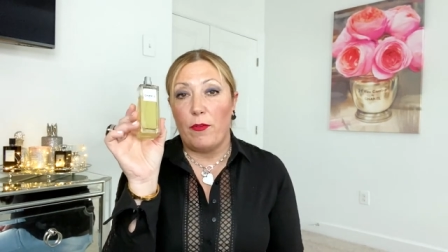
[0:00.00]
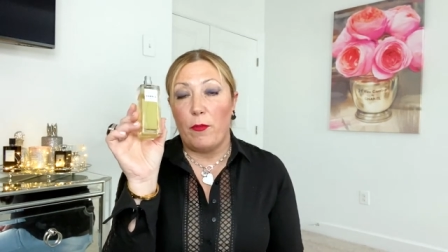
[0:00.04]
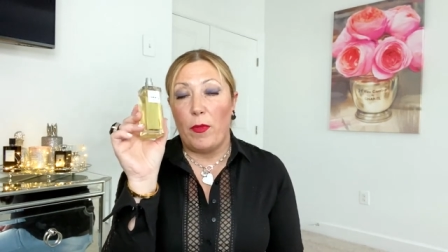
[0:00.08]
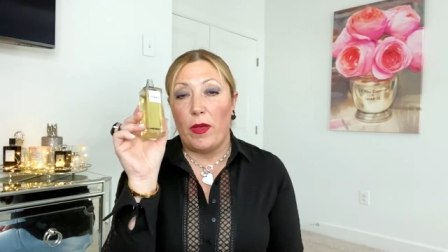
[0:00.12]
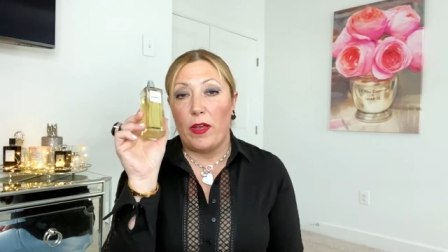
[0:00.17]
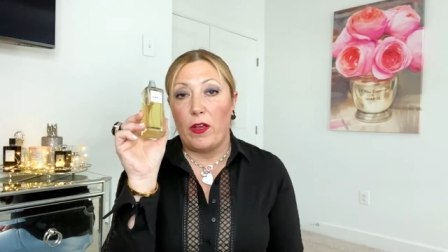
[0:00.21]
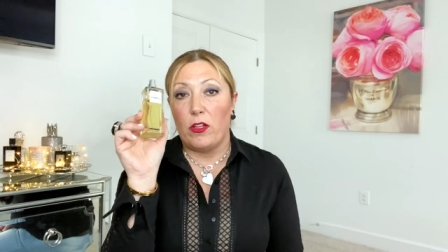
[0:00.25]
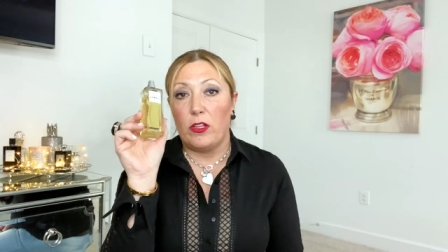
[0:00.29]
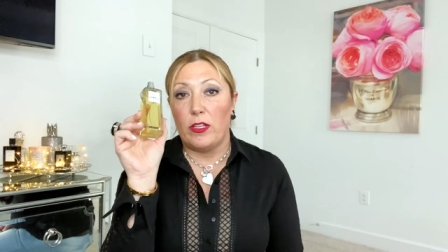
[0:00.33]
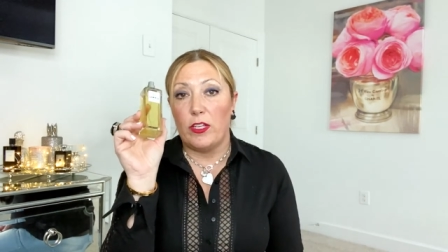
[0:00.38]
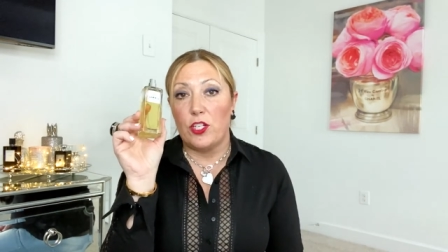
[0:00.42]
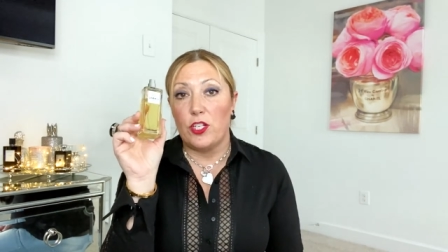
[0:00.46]
in my
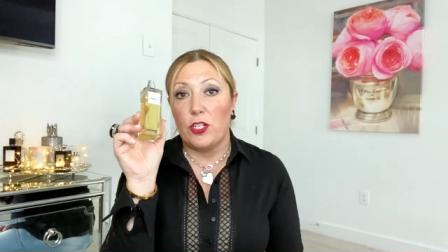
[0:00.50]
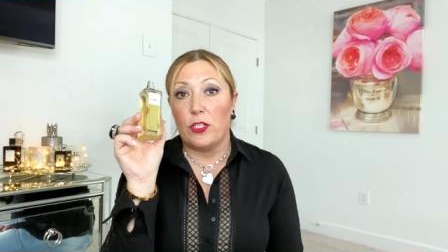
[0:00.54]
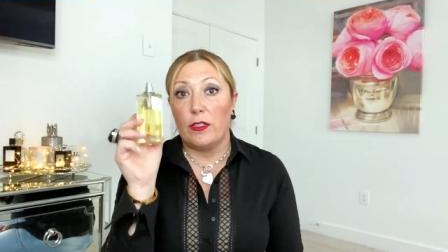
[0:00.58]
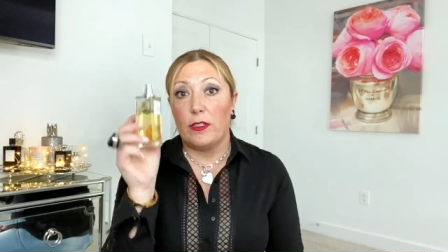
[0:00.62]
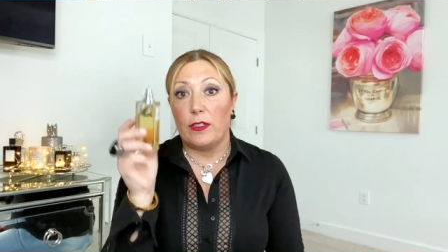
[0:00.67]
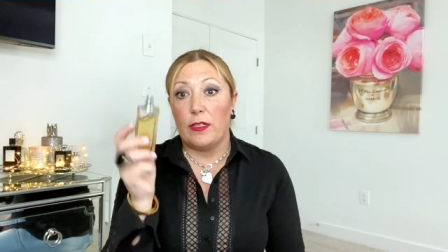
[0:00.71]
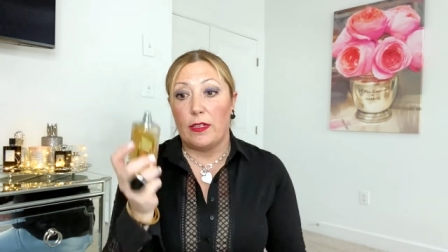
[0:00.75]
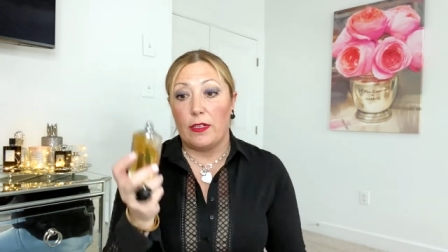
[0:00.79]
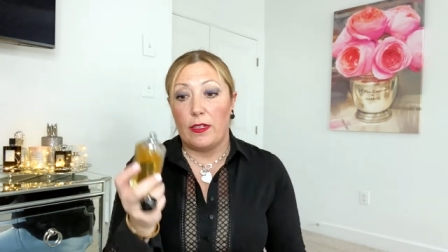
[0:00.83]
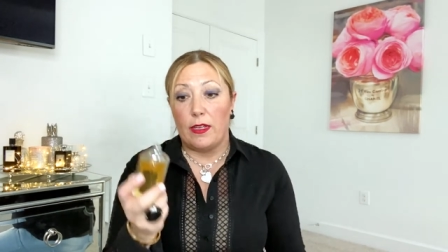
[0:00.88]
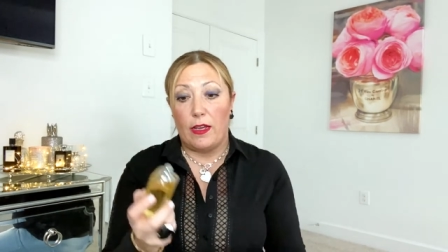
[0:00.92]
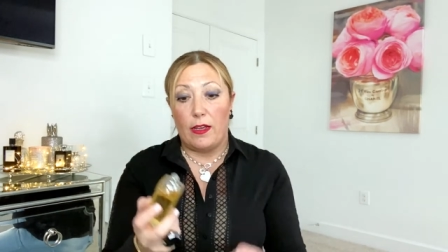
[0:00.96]
collection
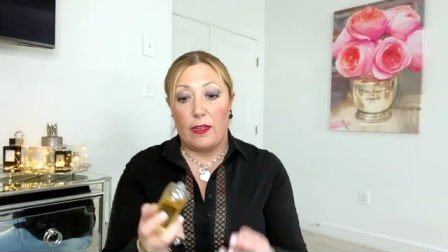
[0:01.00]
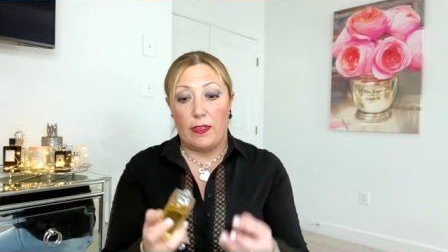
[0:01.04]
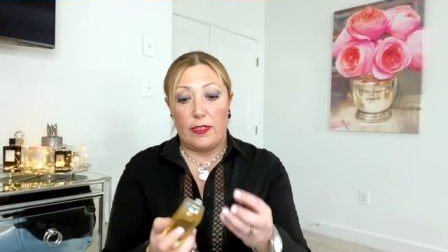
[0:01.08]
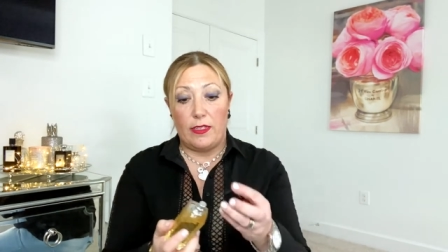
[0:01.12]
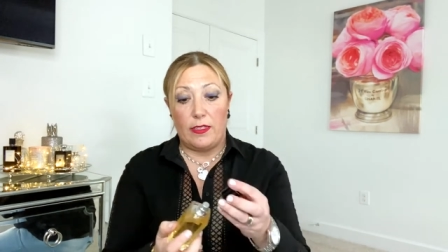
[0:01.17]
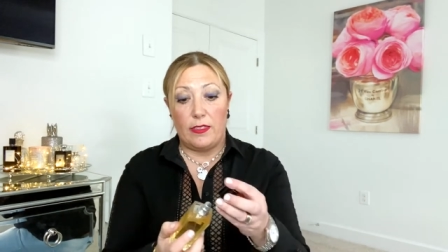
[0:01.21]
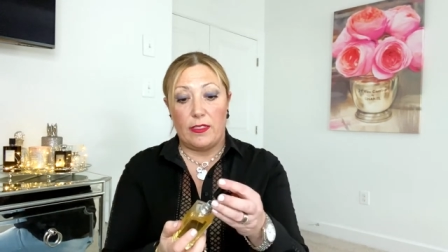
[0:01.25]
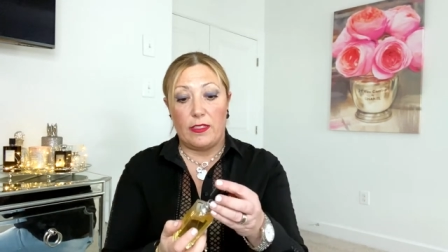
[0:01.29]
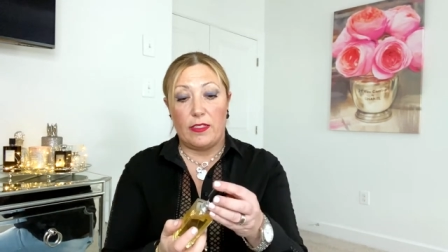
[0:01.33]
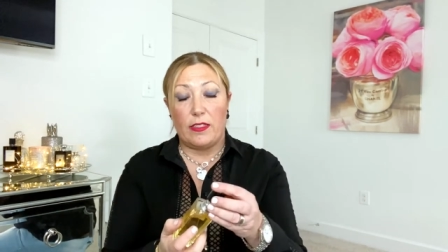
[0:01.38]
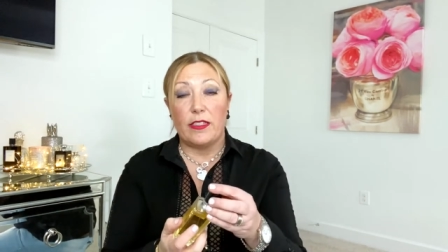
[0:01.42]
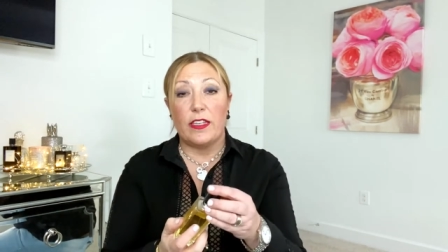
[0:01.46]
that
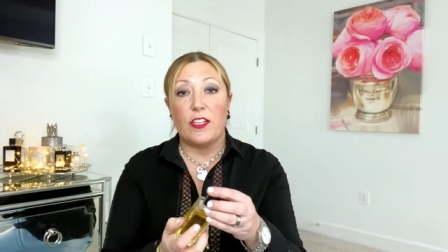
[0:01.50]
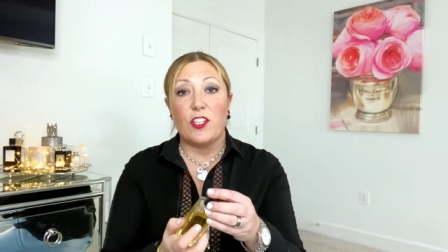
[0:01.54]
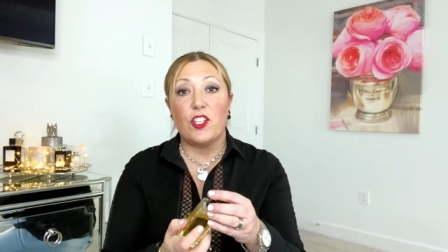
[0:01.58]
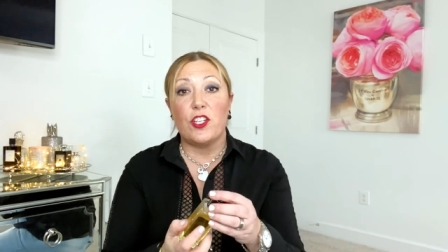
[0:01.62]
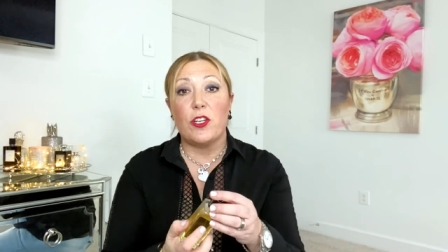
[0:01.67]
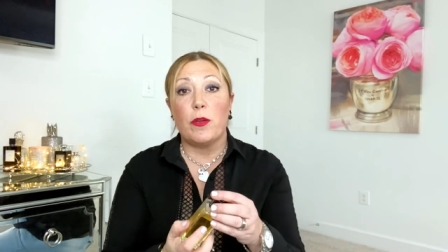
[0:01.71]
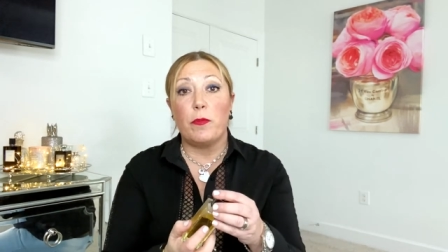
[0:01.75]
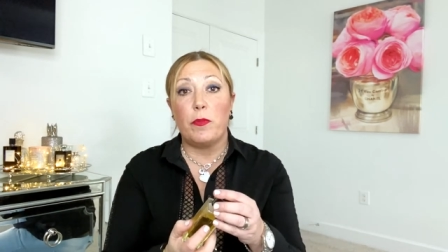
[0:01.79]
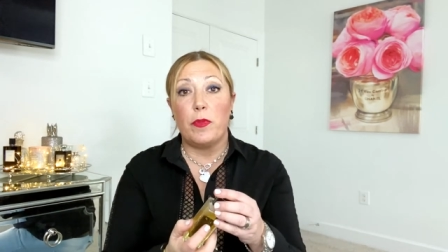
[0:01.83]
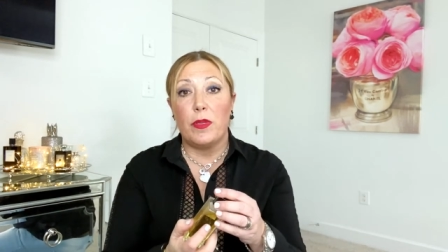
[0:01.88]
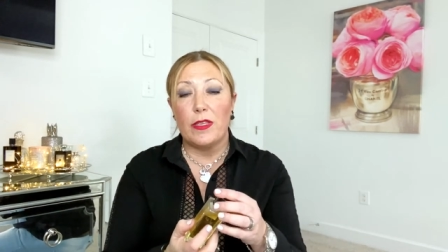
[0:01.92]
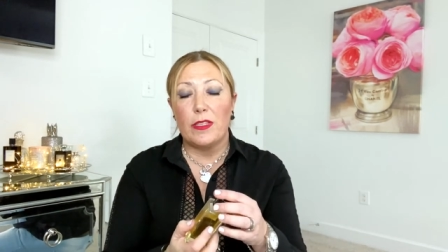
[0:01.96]
is such
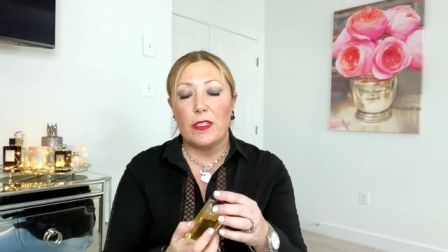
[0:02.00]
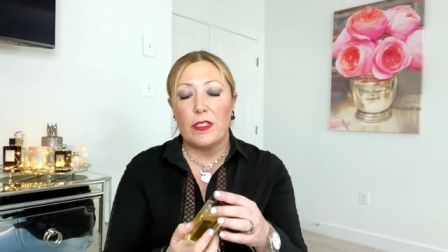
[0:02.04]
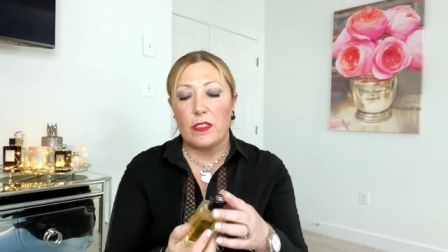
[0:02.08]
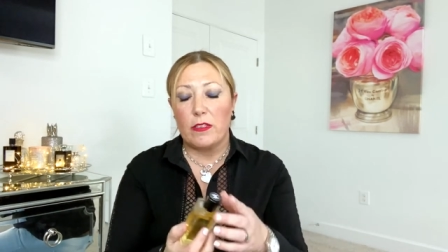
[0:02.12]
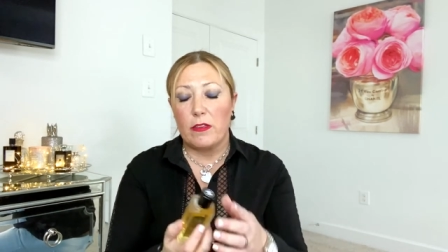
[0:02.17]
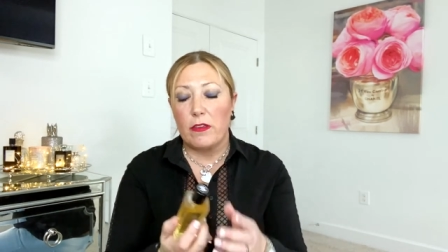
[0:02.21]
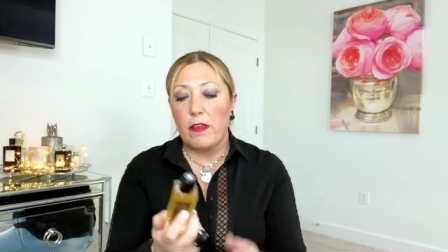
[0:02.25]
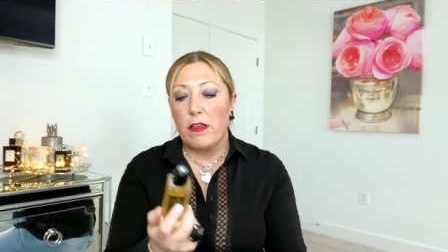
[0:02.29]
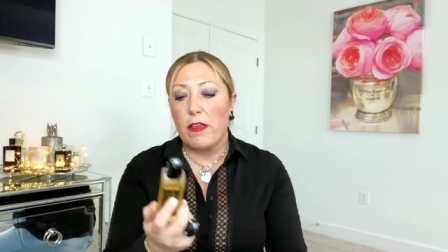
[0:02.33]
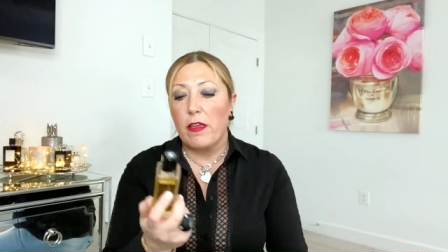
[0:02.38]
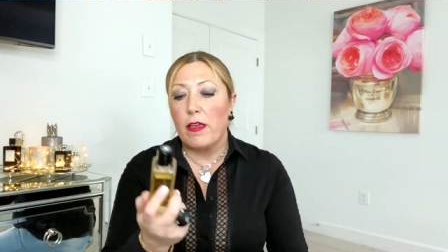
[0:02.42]
a beast.